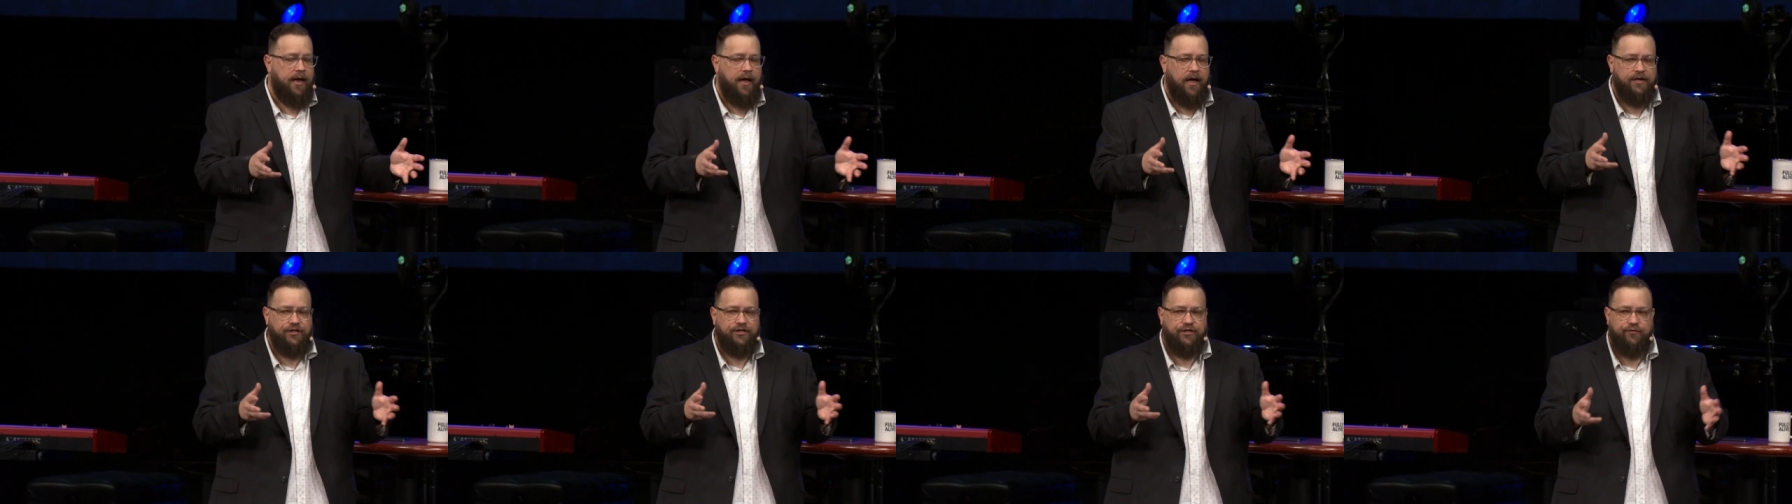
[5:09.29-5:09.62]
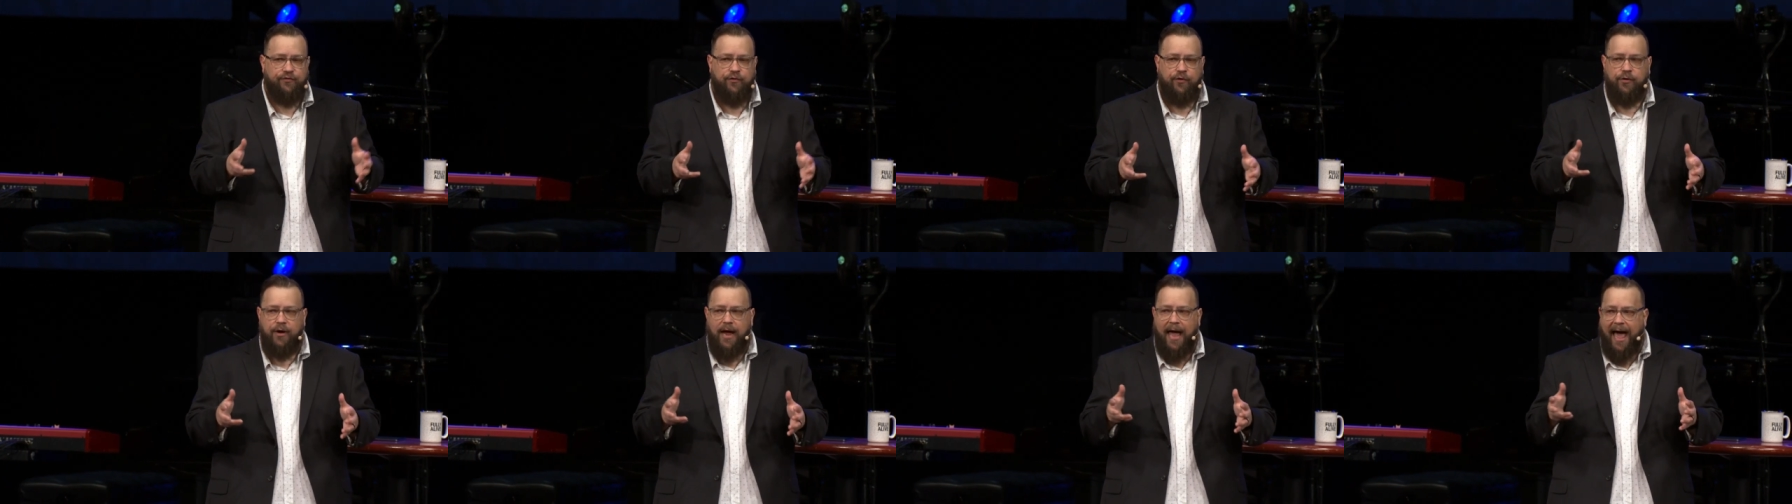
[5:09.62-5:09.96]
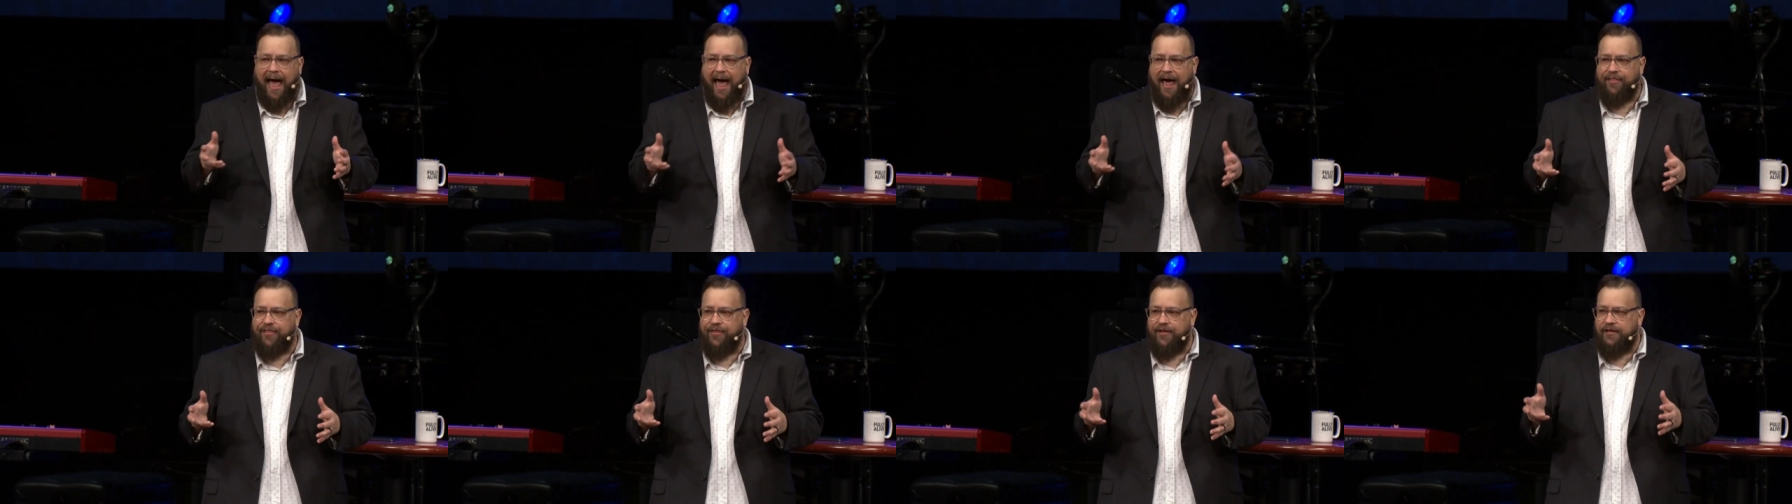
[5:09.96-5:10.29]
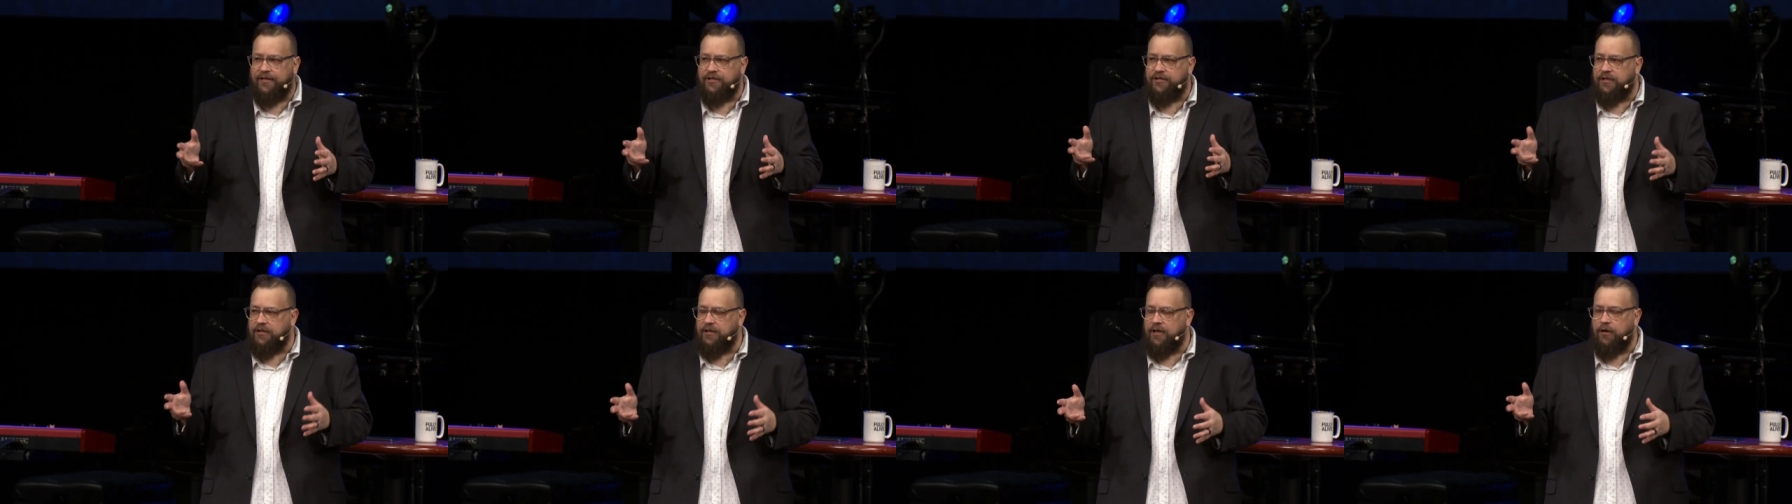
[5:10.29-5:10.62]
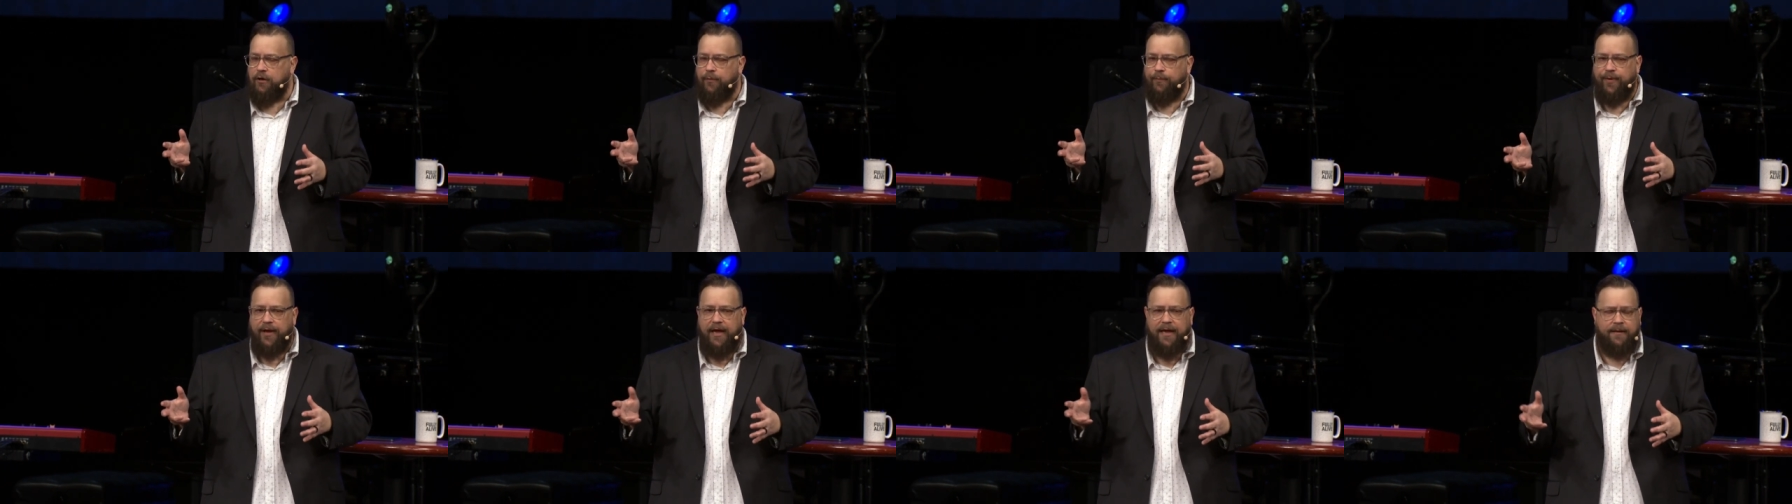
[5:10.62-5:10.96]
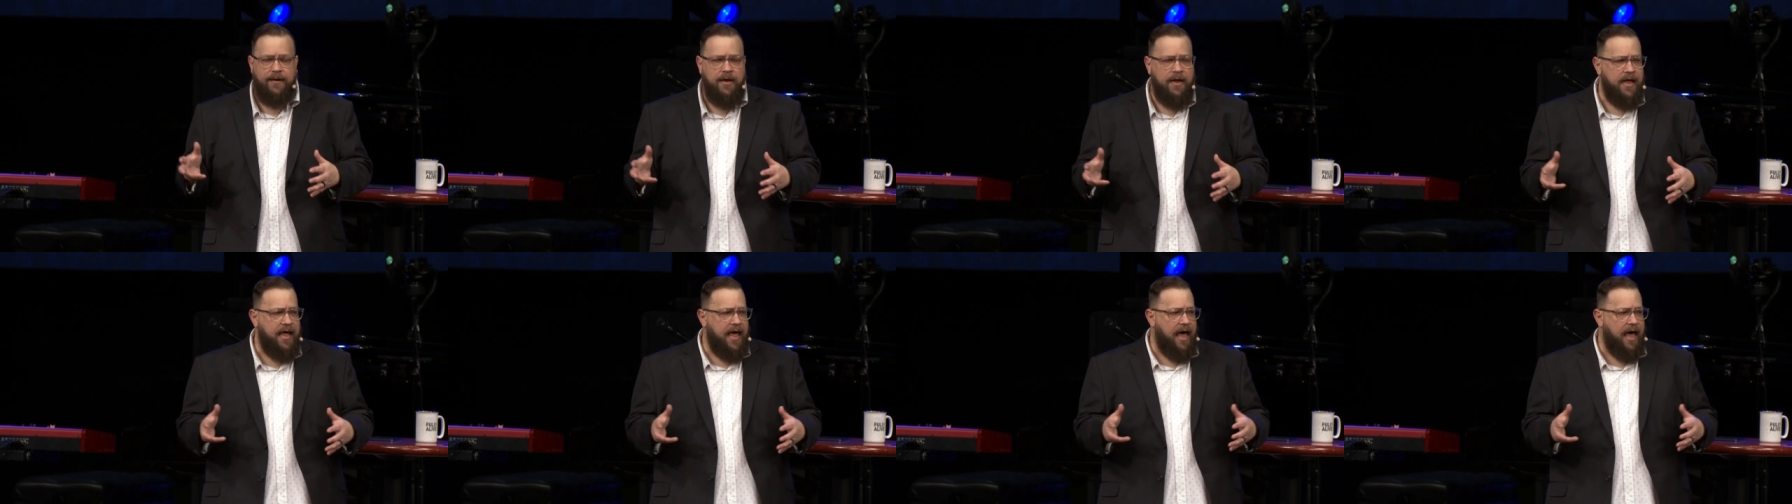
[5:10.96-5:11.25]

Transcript: us through Athens a little bit.